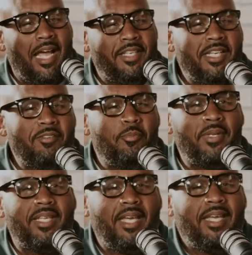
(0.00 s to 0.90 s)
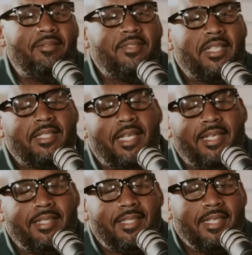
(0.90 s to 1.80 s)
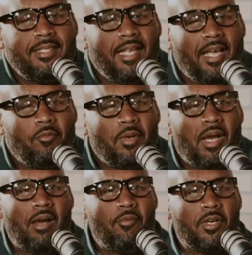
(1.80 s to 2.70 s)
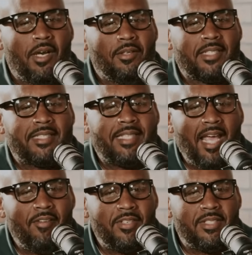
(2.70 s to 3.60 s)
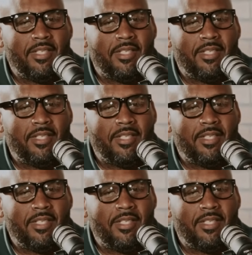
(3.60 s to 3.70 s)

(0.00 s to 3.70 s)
I never became just like what I would call a savage.